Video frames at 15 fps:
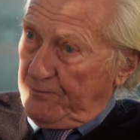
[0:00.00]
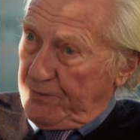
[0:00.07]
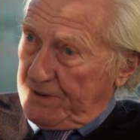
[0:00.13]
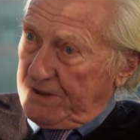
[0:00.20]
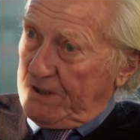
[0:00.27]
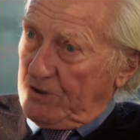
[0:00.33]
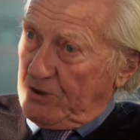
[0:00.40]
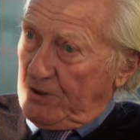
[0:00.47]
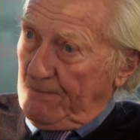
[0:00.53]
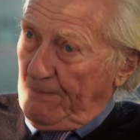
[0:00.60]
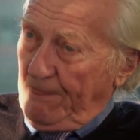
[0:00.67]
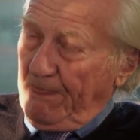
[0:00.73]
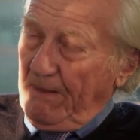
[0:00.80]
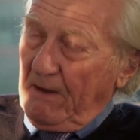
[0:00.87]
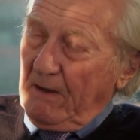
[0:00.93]
procedure.
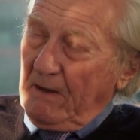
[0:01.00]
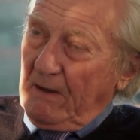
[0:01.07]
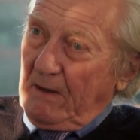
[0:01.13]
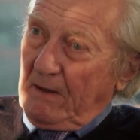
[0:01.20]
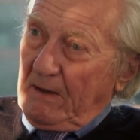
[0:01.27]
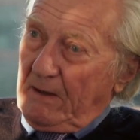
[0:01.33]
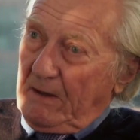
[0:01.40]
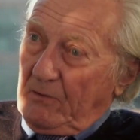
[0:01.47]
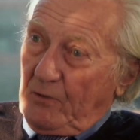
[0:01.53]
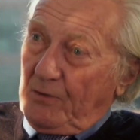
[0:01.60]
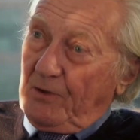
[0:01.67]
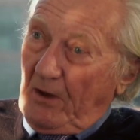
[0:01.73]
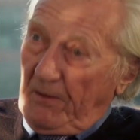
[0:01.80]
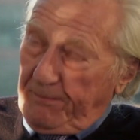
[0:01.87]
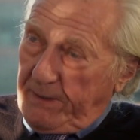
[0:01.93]
It
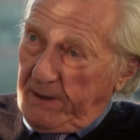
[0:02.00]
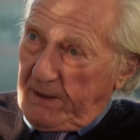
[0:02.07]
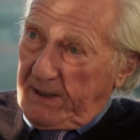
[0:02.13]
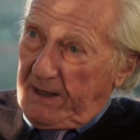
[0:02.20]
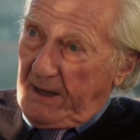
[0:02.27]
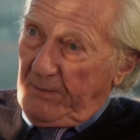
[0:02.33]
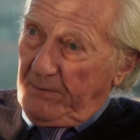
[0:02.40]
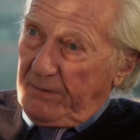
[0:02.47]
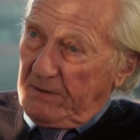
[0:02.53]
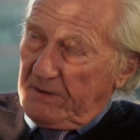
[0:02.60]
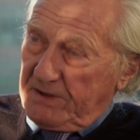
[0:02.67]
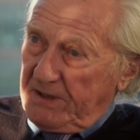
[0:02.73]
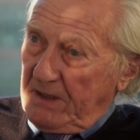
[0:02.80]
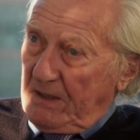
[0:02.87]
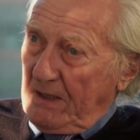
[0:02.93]
would not be a cap
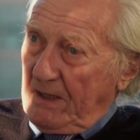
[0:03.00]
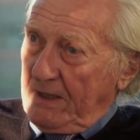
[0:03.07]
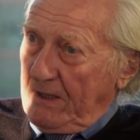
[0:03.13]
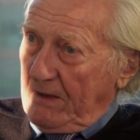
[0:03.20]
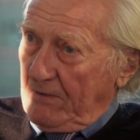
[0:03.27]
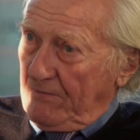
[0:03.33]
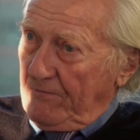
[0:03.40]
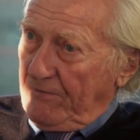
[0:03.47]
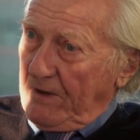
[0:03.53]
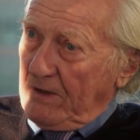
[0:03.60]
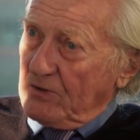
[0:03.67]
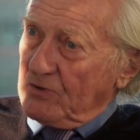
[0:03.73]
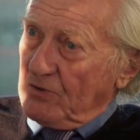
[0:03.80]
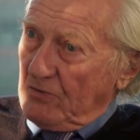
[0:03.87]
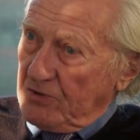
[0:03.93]
singling out
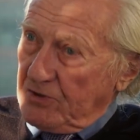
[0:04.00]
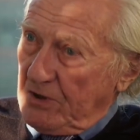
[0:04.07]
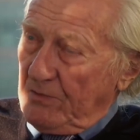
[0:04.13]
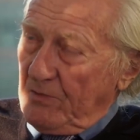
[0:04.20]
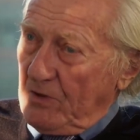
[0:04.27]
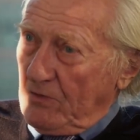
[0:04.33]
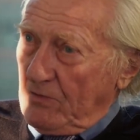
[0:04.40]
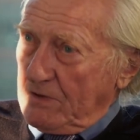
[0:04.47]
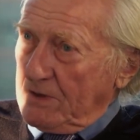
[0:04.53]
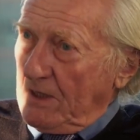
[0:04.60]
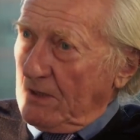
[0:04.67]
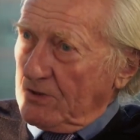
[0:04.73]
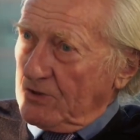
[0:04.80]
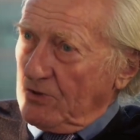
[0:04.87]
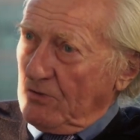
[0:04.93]
French or German or
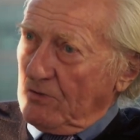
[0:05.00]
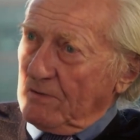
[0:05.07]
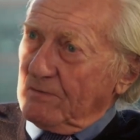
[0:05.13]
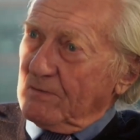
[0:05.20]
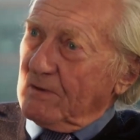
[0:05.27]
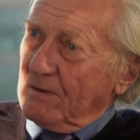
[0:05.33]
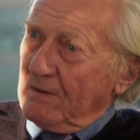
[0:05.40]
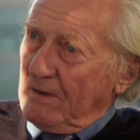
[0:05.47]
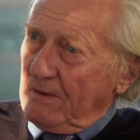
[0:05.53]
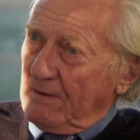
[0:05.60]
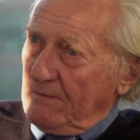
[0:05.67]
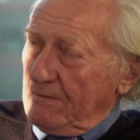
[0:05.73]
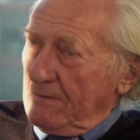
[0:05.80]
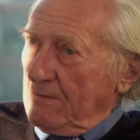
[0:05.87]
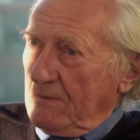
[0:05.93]
Dutch or
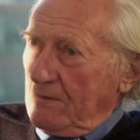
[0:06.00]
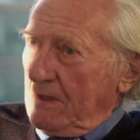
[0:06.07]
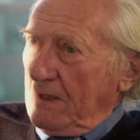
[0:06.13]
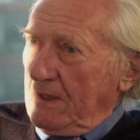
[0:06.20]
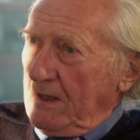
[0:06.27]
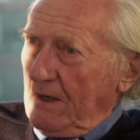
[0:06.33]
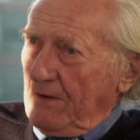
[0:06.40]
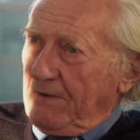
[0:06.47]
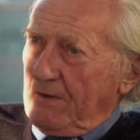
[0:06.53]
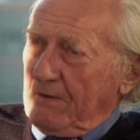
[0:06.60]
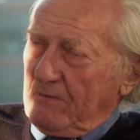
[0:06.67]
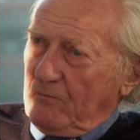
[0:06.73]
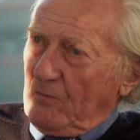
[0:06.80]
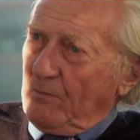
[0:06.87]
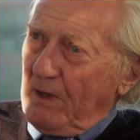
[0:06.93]
any
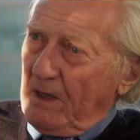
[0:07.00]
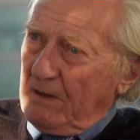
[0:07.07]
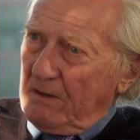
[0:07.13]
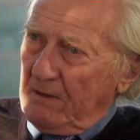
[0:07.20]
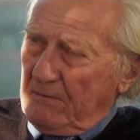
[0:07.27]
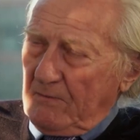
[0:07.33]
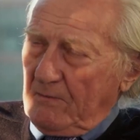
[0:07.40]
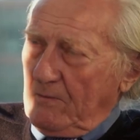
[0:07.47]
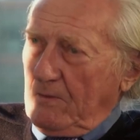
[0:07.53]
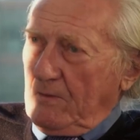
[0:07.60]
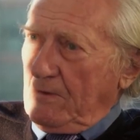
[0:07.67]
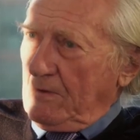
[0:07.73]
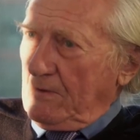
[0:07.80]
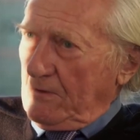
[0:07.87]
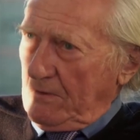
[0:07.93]
other Romanian
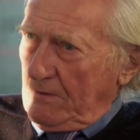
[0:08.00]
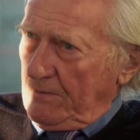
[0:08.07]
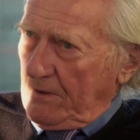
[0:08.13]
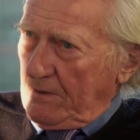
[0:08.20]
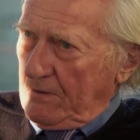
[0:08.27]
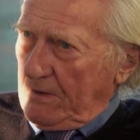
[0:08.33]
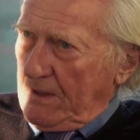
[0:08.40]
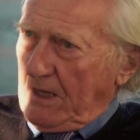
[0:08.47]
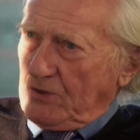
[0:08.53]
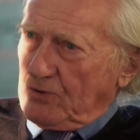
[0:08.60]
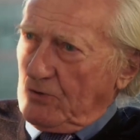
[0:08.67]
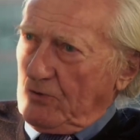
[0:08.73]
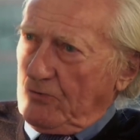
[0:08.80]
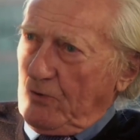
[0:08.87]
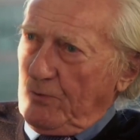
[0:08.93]

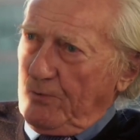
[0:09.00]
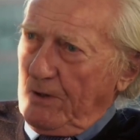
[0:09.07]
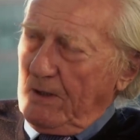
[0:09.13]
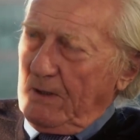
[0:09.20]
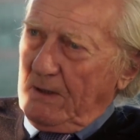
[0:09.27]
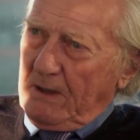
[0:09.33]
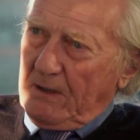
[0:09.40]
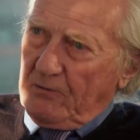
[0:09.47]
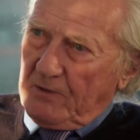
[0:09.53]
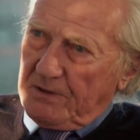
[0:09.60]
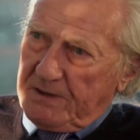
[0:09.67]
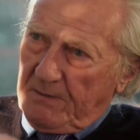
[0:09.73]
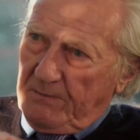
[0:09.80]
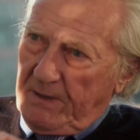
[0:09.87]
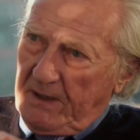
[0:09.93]
national group. It would
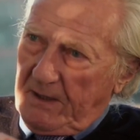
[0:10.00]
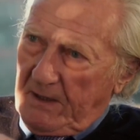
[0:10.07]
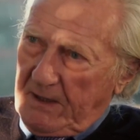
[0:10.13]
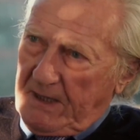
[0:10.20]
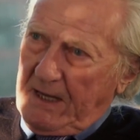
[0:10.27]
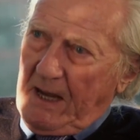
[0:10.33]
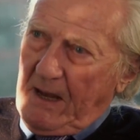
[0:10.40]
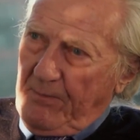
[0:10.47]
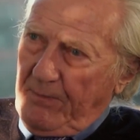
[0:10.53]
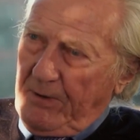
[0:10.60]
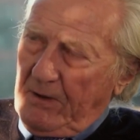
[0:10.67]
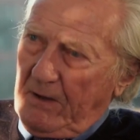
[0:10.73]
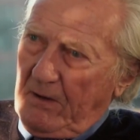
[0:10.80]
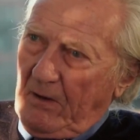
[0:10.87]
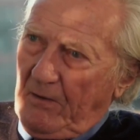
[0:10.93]
simply a cap
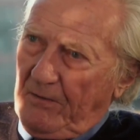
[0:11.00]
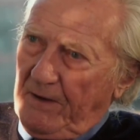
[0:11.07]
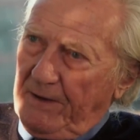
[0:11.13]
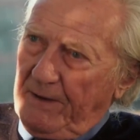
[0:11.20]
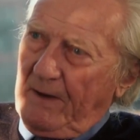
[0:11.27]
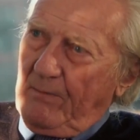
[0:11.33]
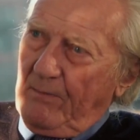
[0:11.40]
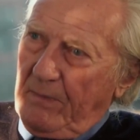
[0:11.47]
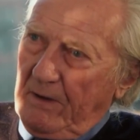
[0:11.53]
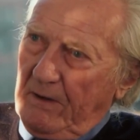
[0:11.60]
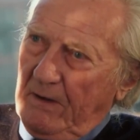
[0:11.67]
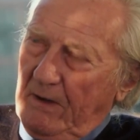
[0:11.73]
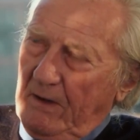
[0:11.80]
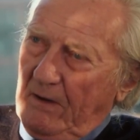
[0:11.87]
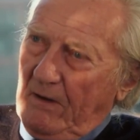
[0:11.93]
on the
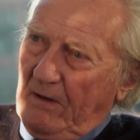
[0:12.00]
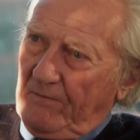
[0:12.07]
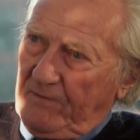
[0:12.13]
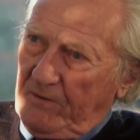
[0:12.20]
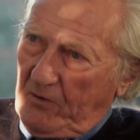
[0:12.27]
number of